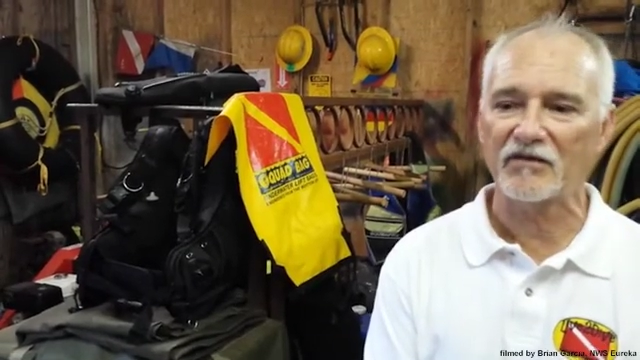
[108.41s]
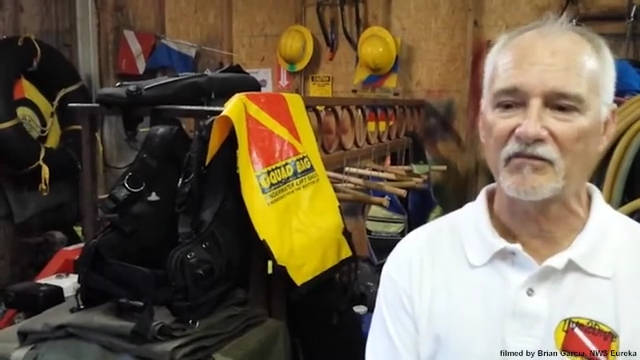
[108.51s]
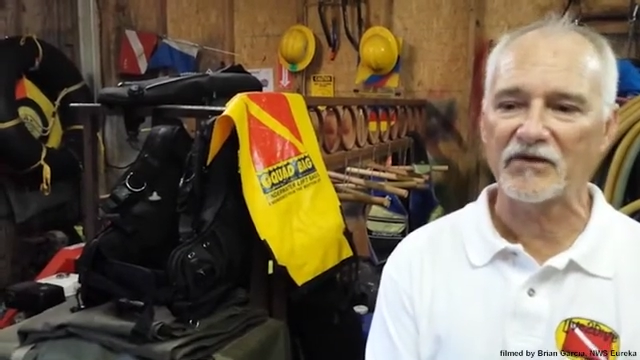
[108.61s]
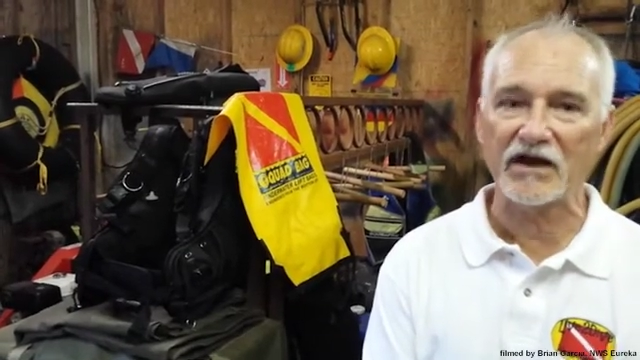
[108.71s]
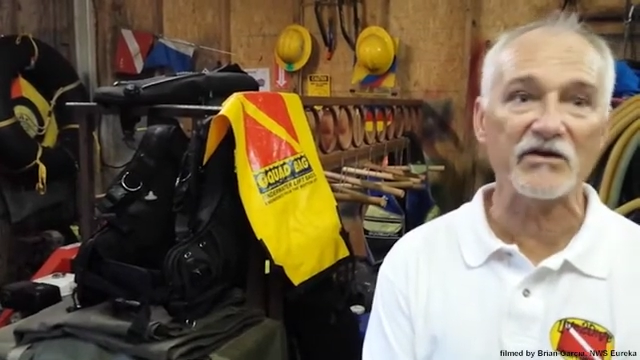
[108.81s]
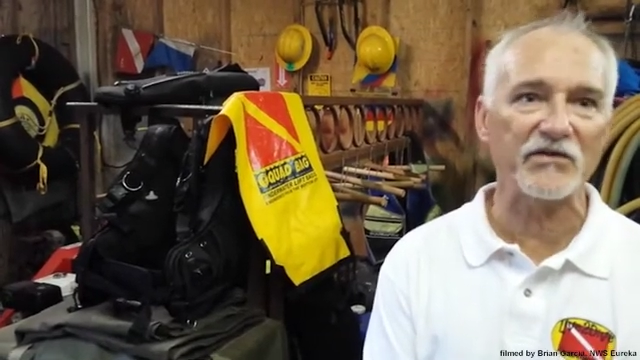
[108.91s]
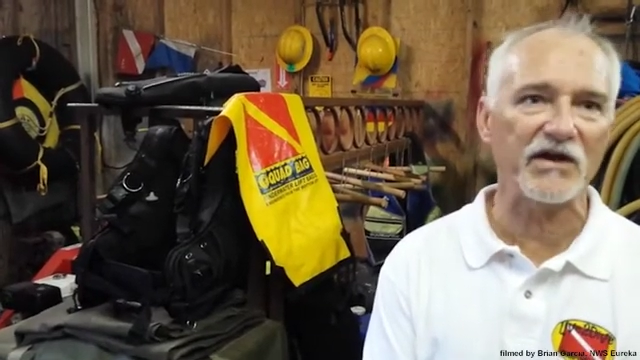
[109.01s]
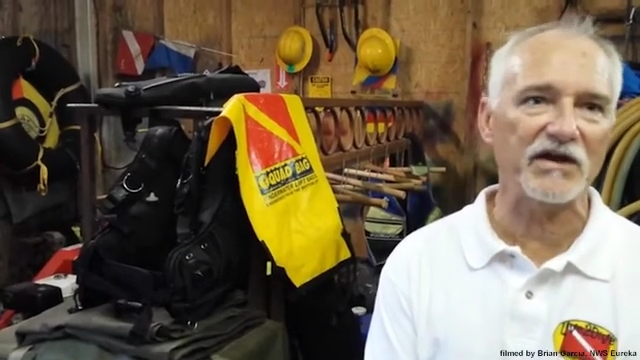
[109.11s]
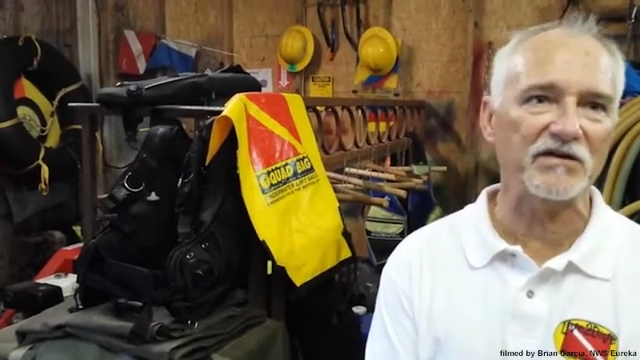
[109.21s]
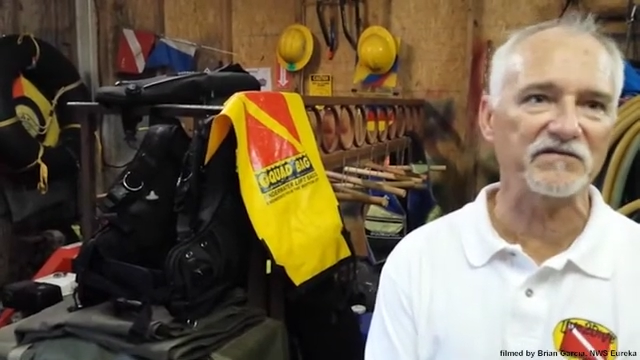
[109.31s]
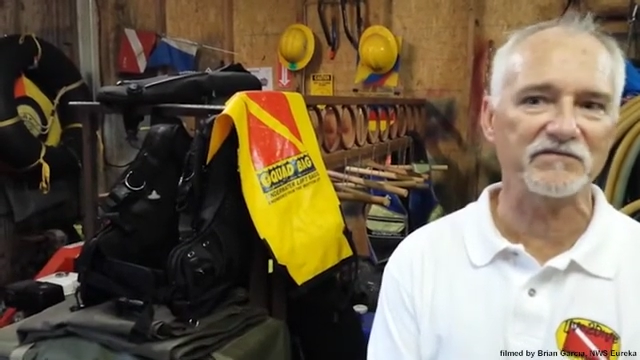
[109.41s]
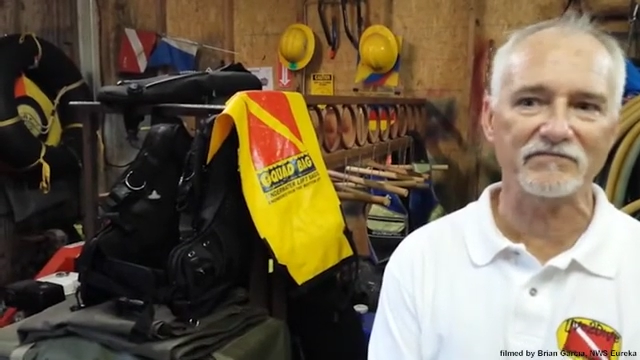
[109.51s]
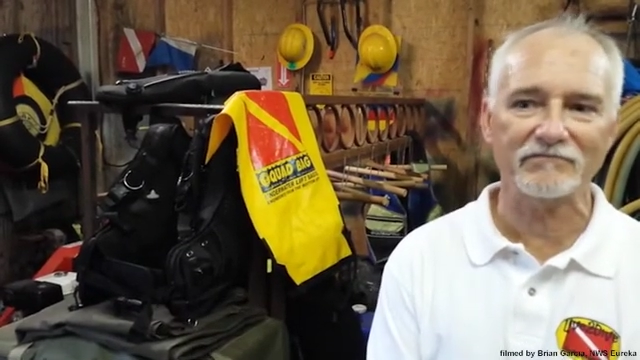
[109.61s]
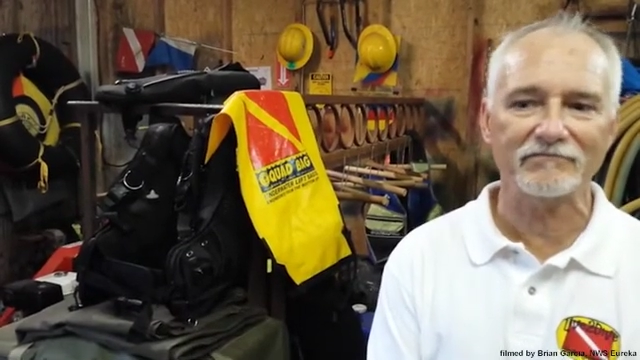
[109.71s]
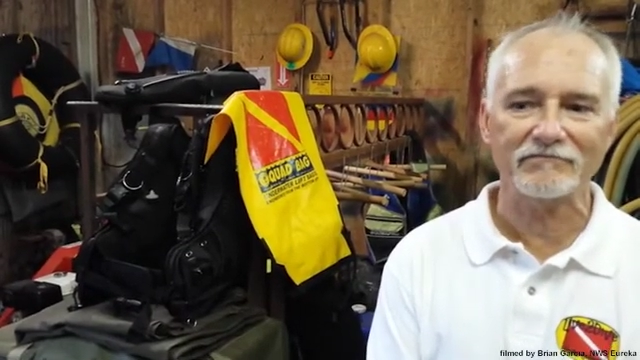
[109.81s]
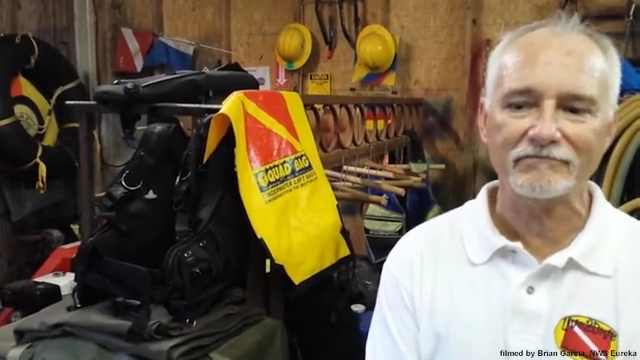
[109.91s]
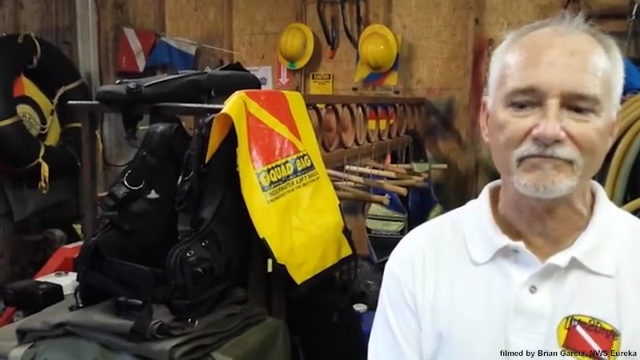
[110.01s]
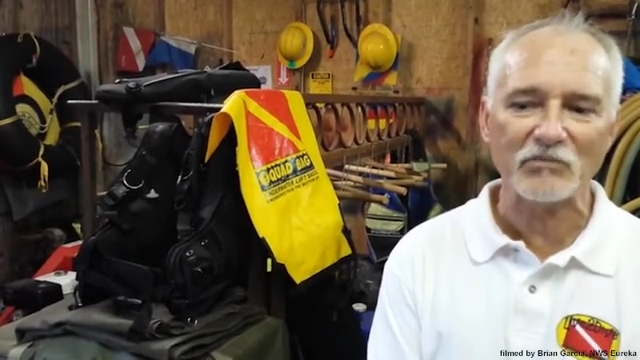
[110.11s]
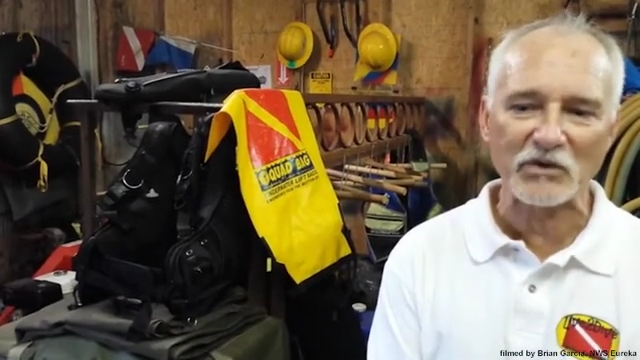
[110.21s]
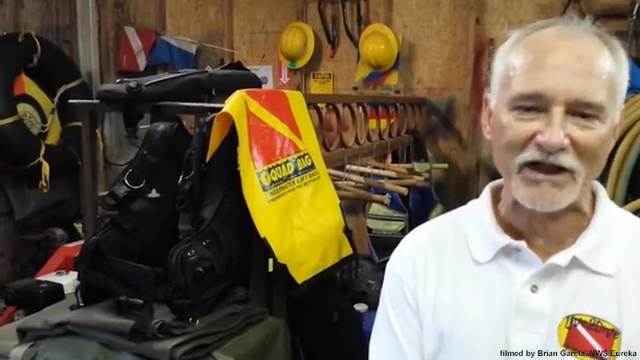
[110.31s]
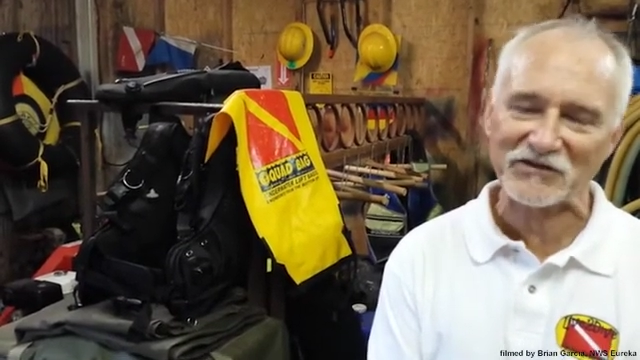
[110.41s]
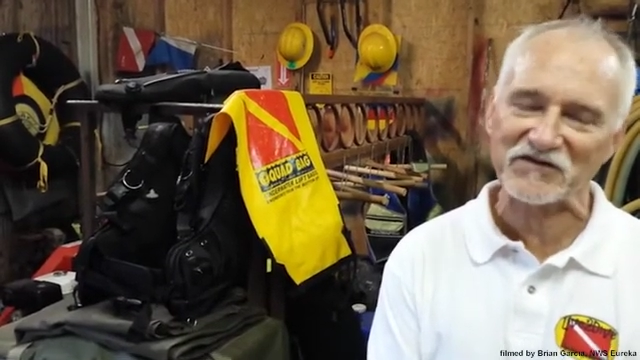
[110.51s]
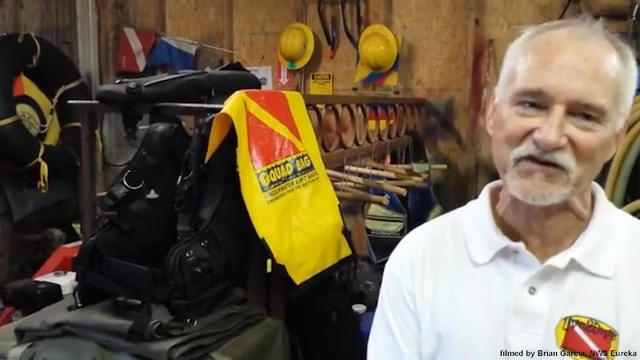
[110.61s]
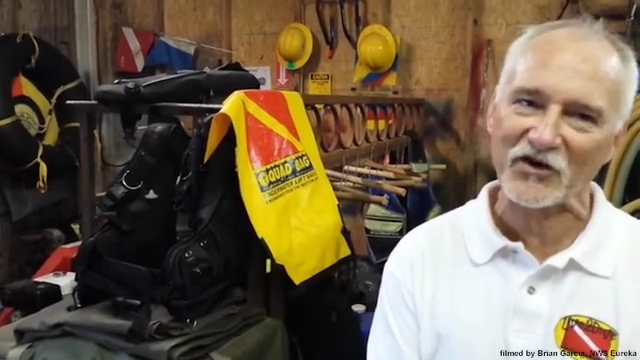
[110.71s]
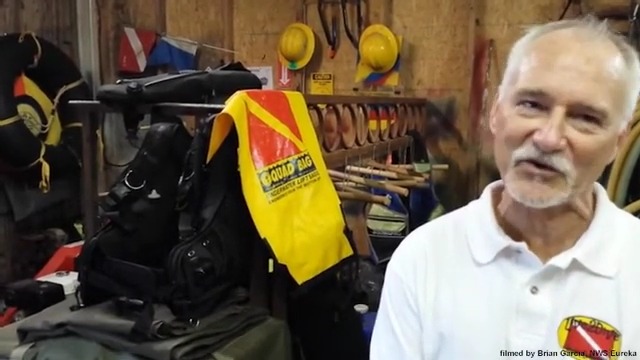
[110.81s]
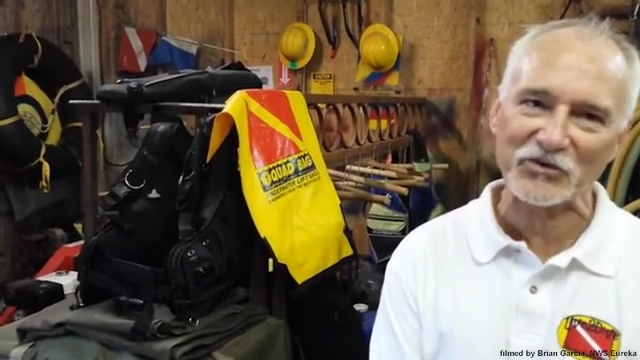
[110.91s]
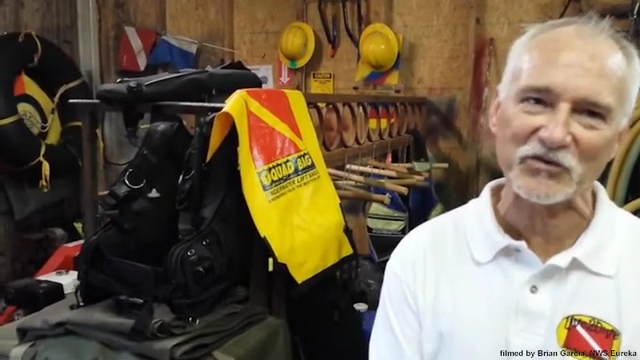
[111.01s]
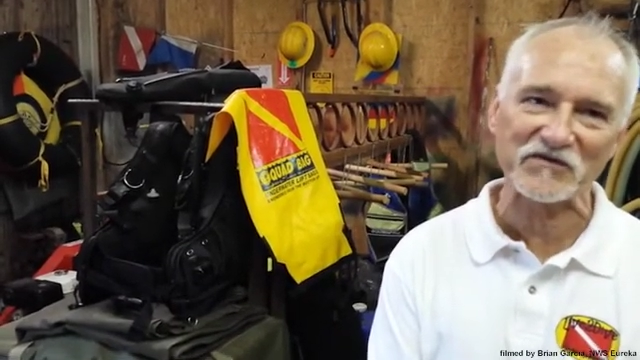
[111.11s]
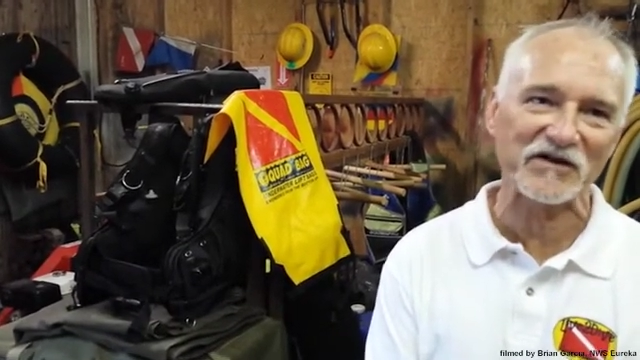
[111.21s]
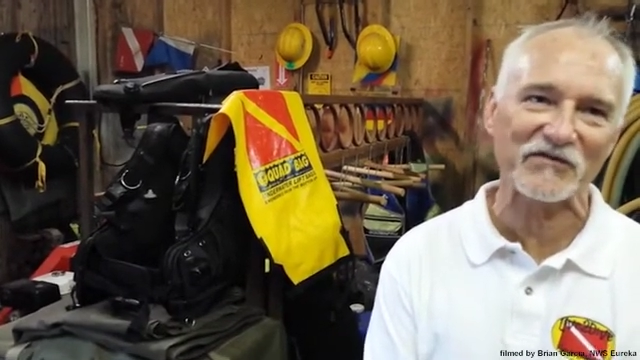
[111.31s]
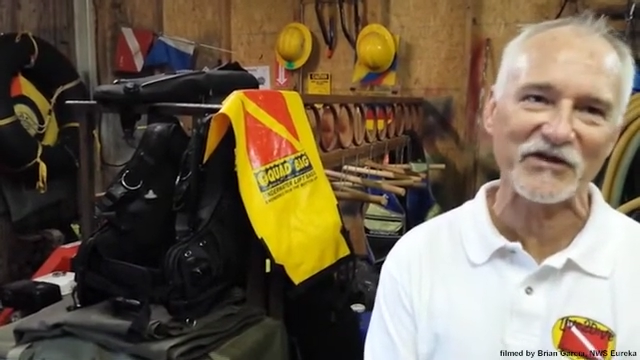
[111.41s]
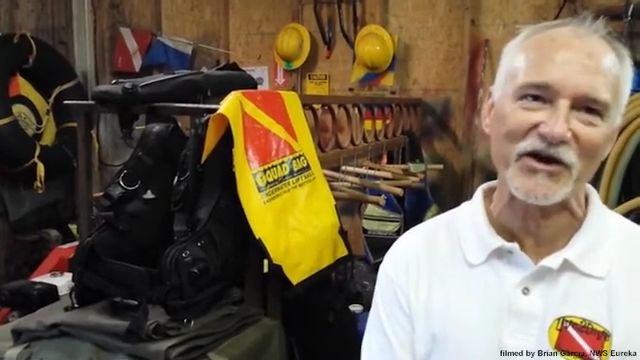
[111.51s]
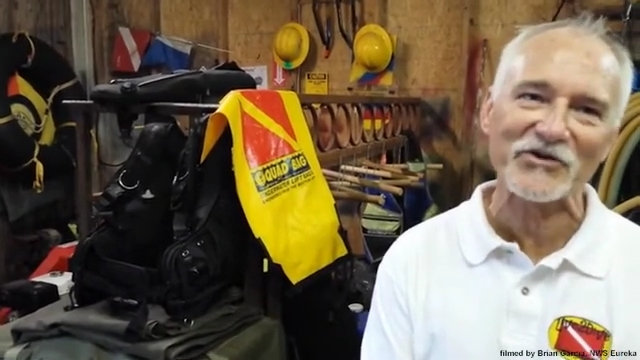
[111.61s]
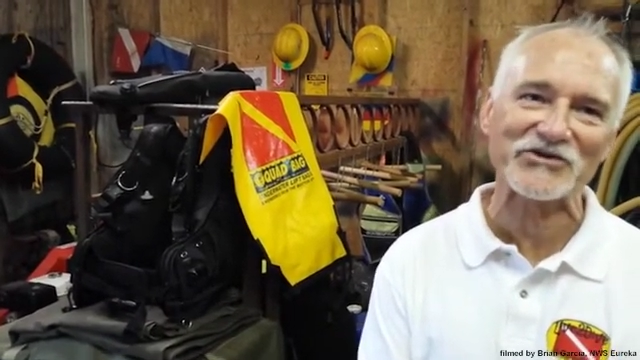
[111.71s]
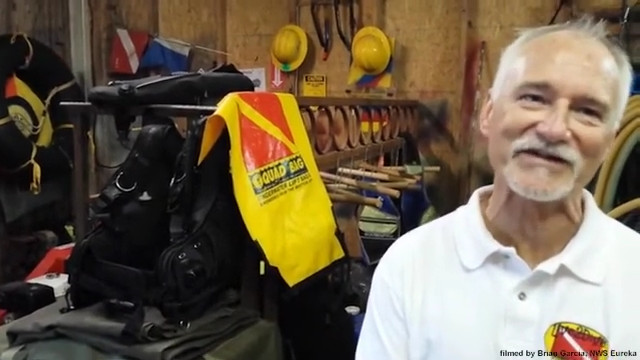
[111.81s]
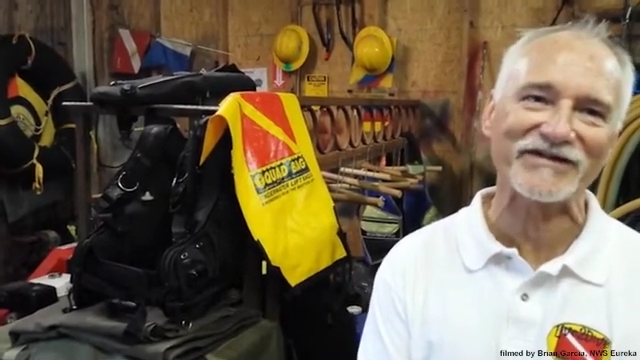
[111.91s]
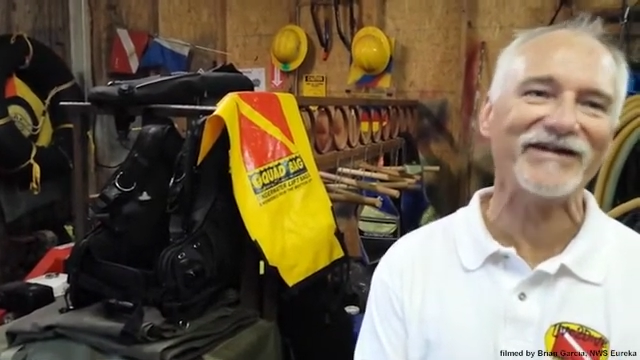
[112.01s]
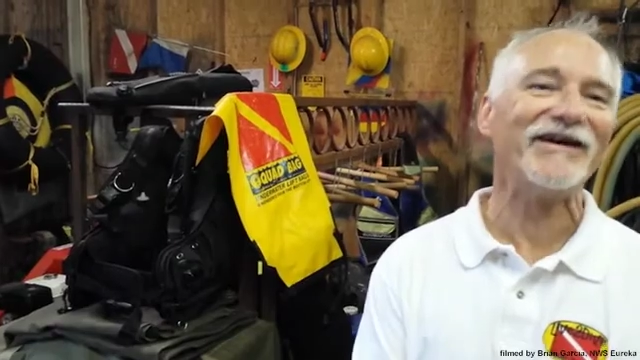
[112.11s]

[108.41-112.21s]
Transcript: The other thing is, we'd like to see all the cool stuff of the ocean,